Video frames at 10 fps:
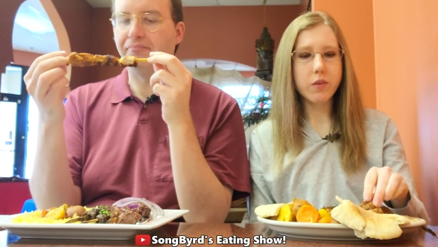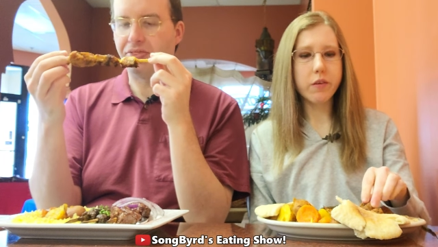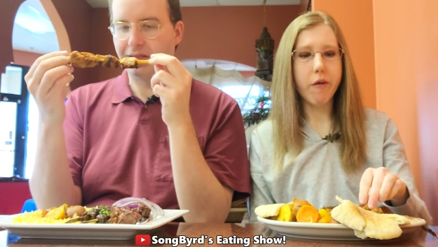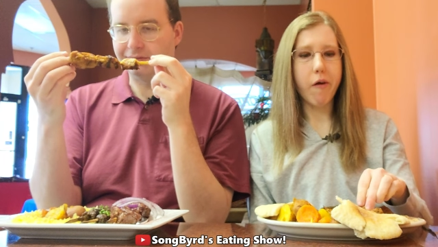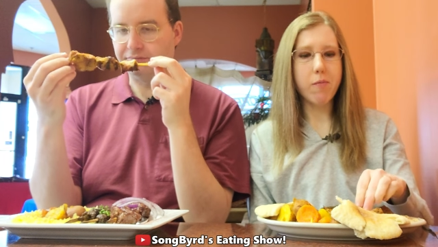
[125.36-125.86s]

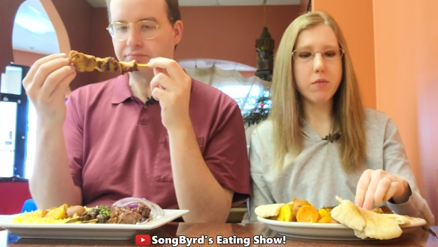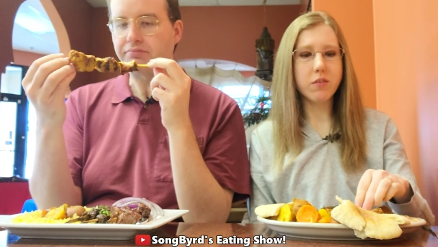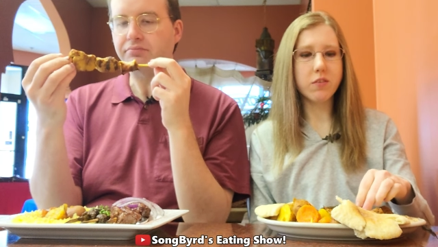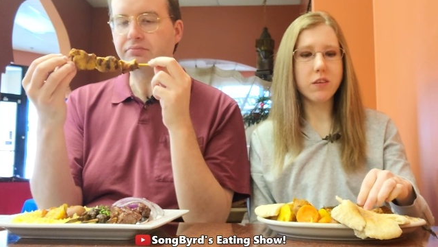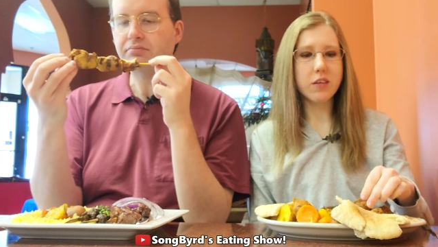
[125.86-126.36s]
Speaker 1: The hummus is
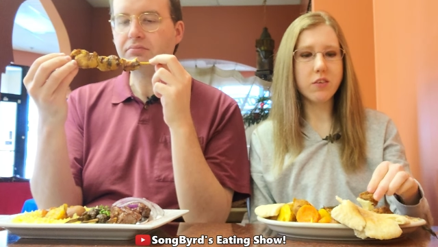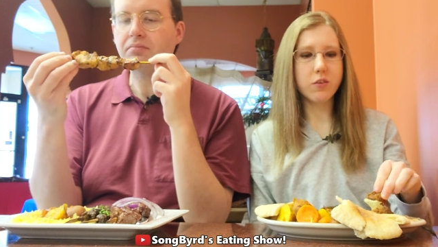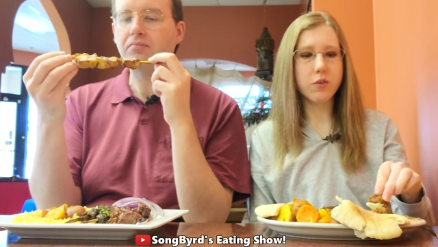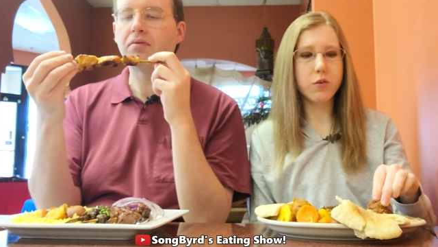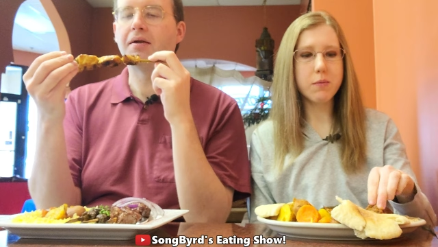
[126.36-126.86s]
nice and
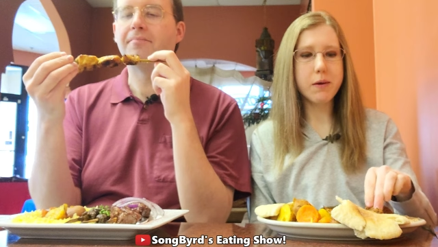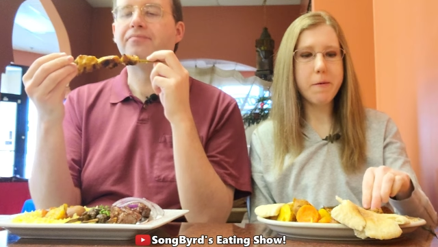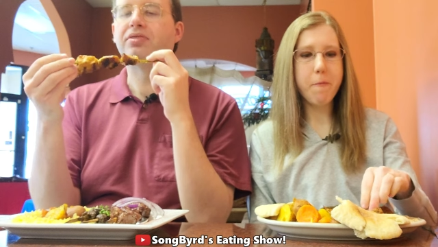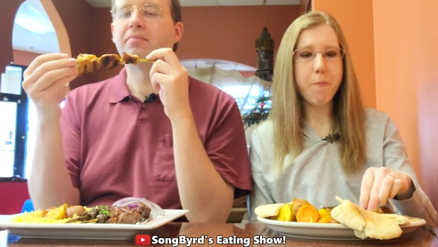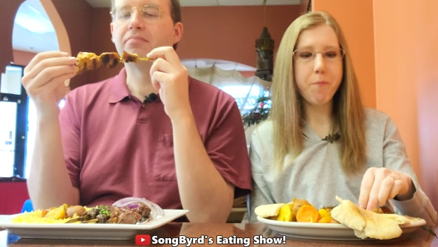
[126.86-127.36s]

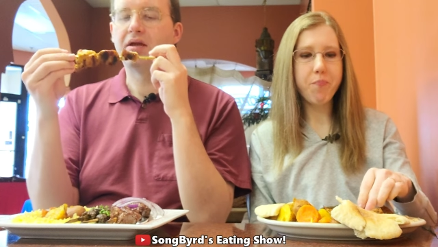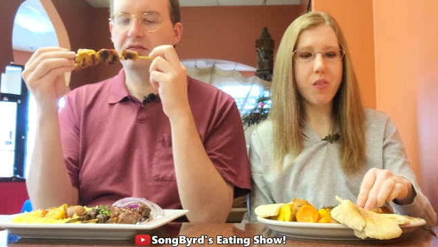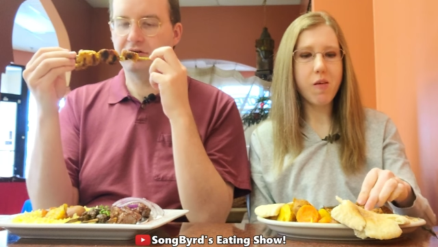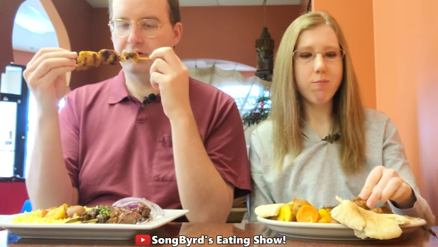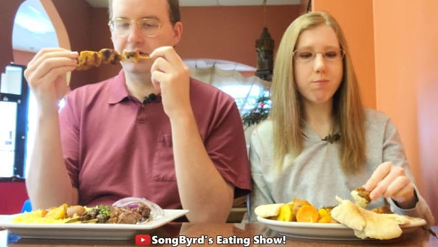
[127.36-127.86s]
creamy.
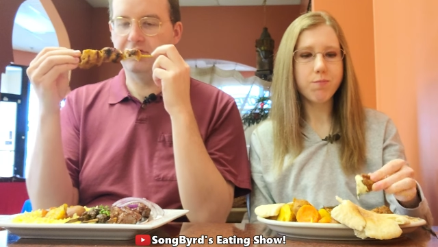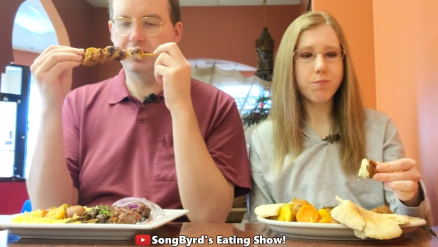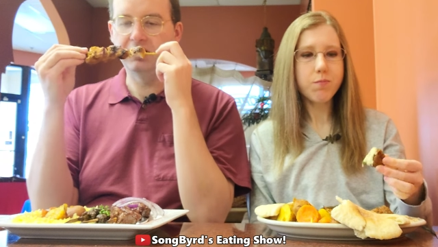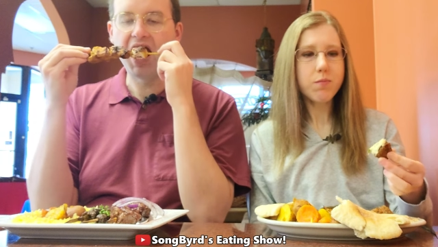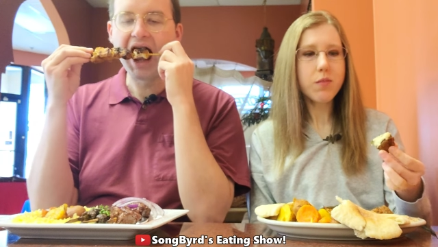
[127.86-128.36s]
Thoroughly
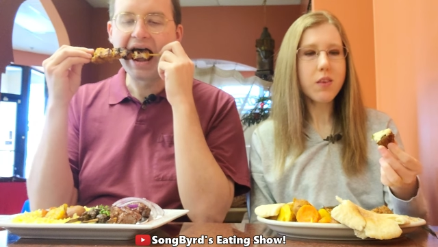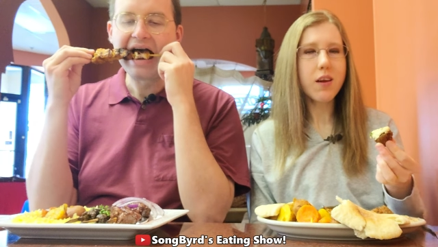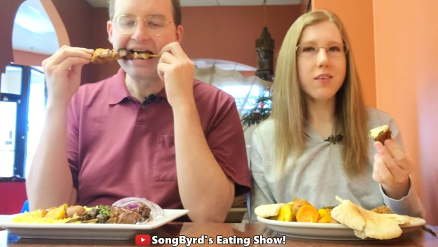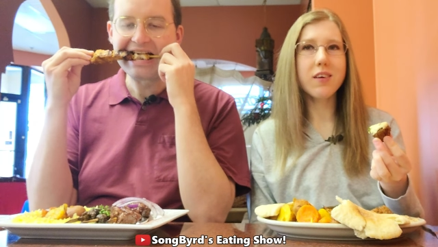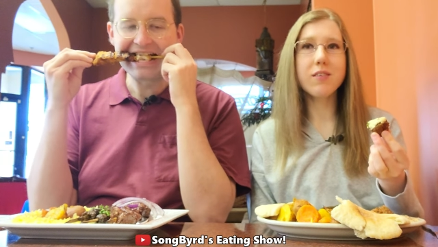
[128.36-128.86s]
grilled.
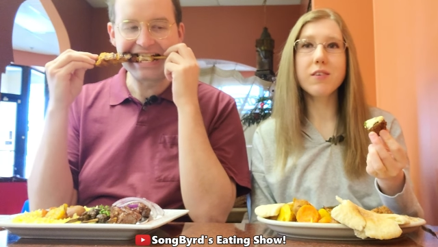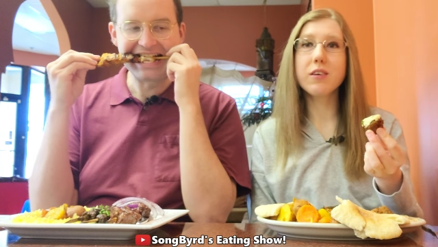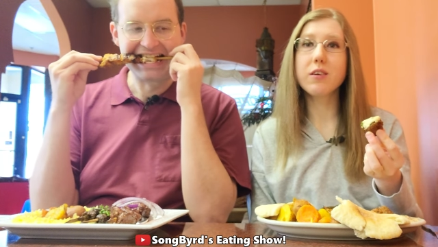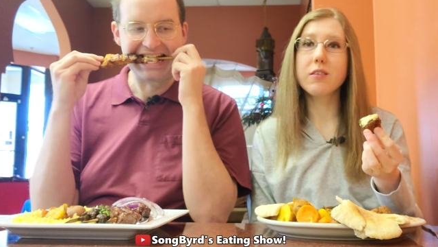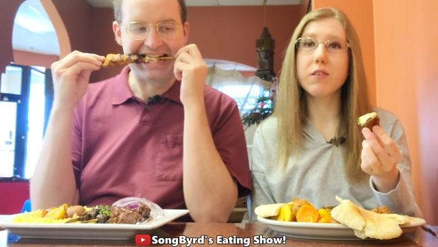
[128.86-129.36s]
Definitely a
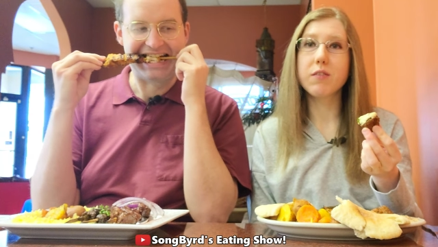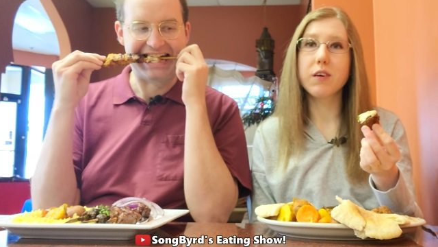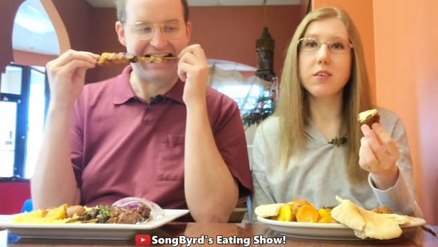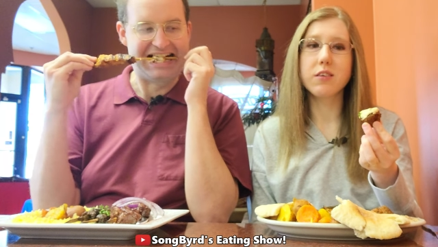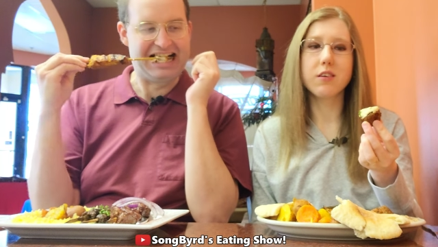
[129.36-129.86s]
good and
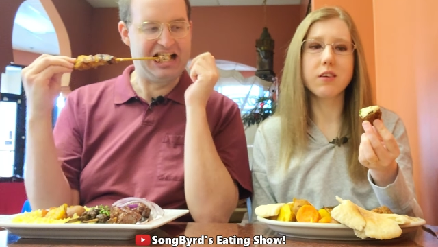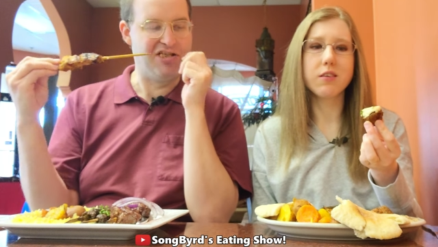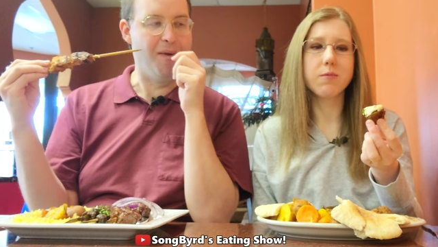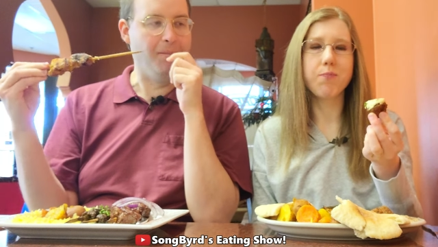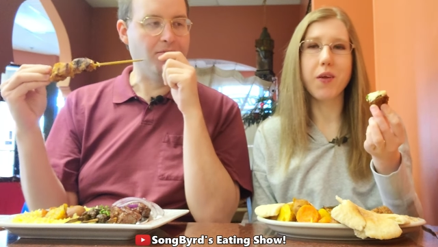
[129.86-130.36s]
refreshing taste.
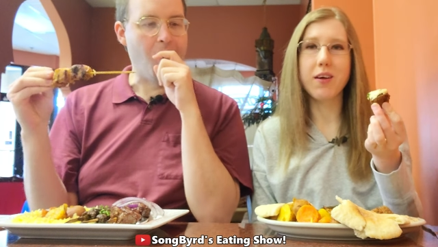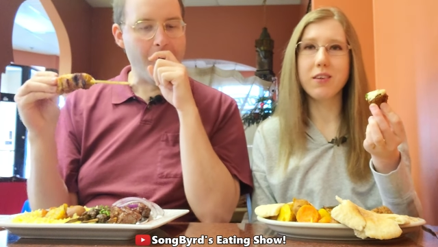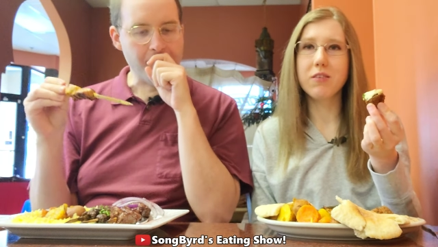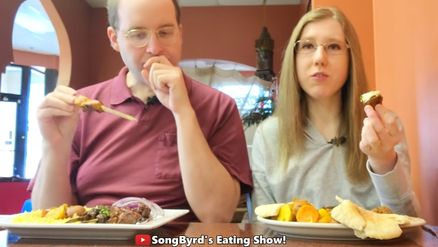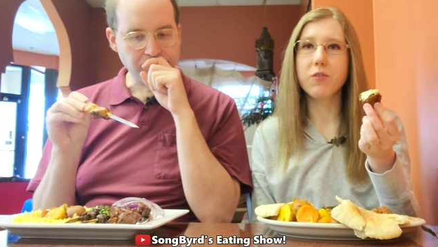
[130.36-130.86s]
I
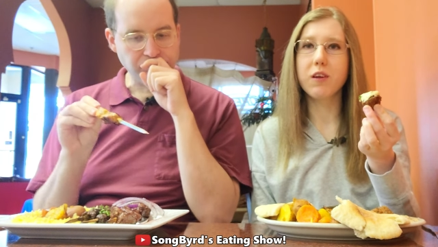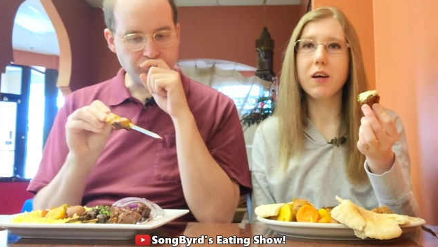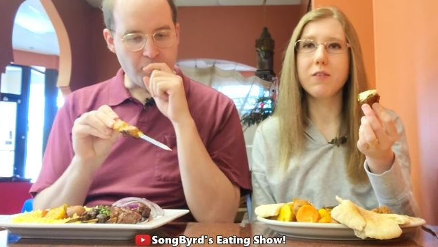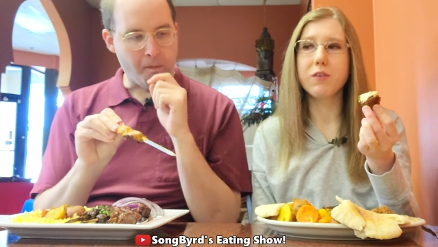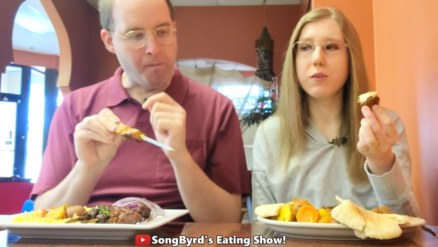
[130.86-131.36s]
love
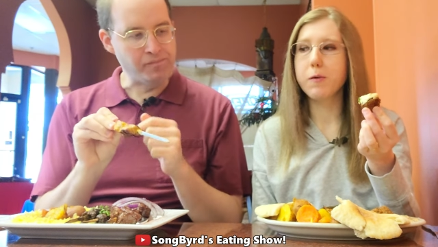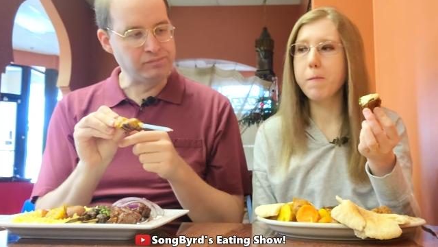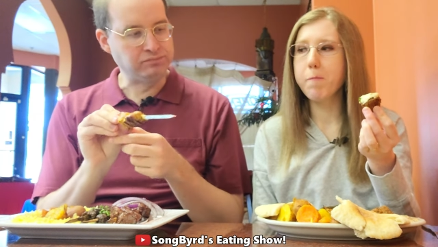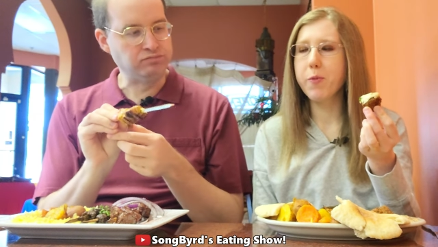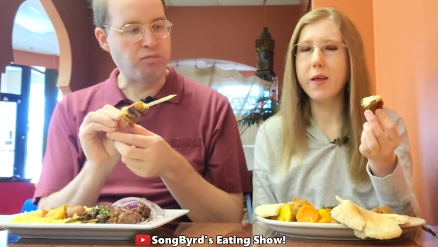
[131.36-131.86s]
falafel too.
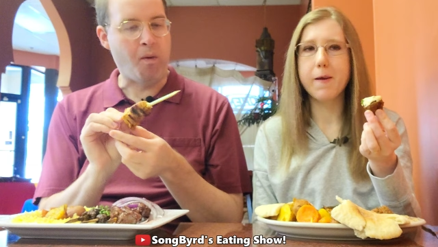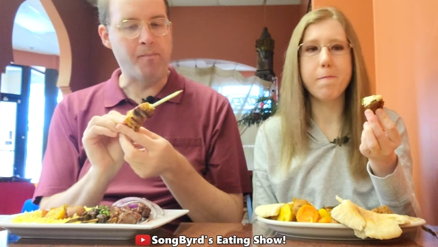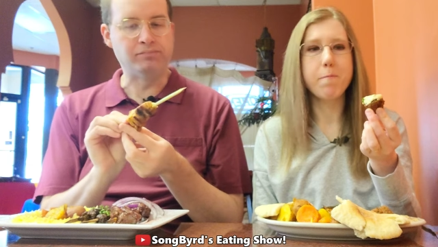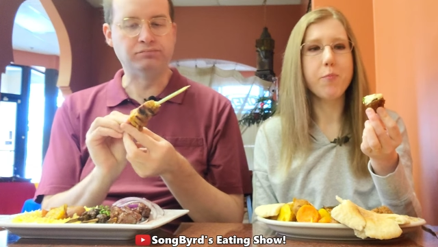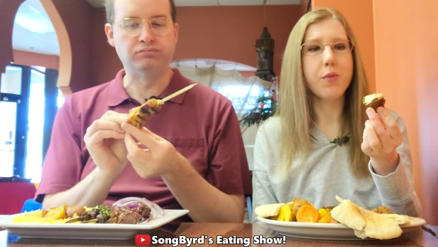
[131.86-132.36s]
Like,
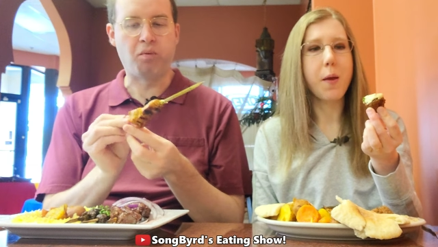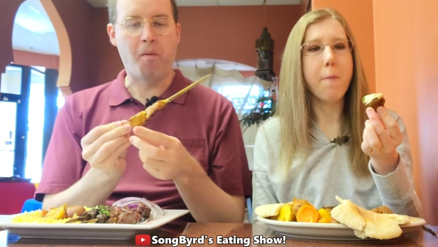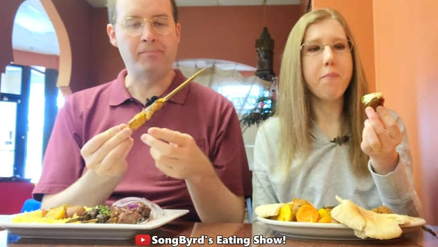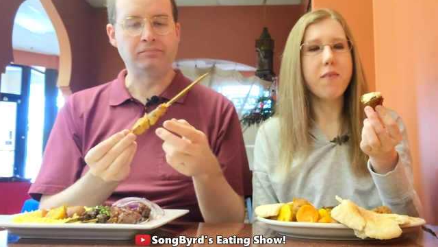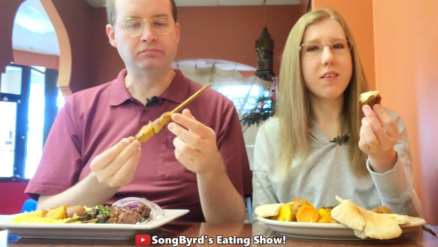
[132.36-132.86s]

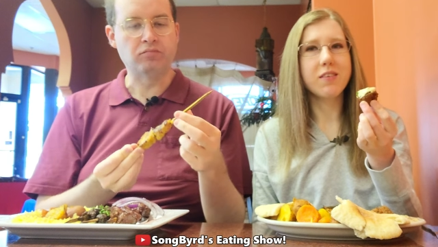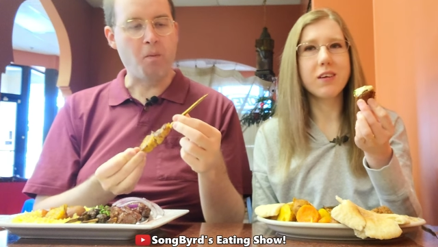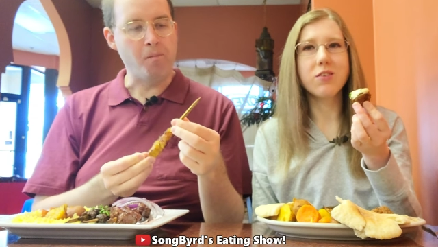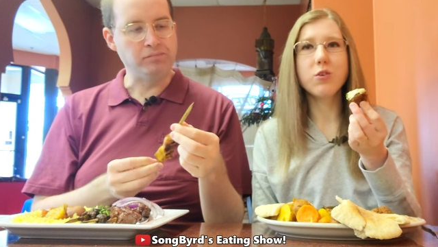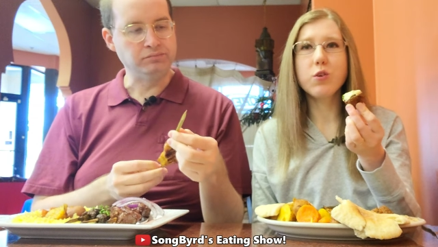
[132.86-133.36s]
it's
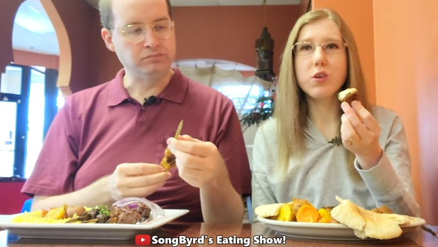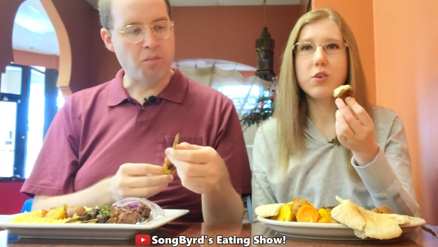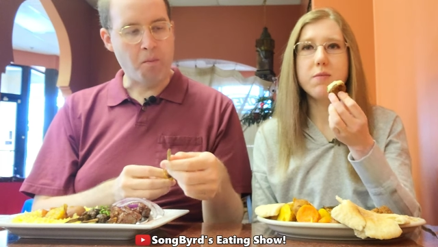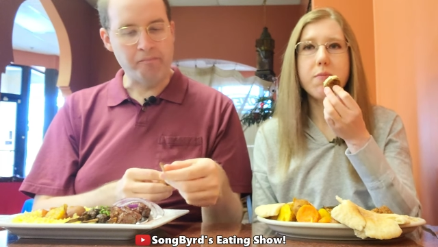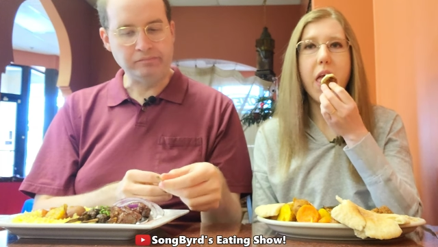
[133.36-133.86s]
nice and crunchy.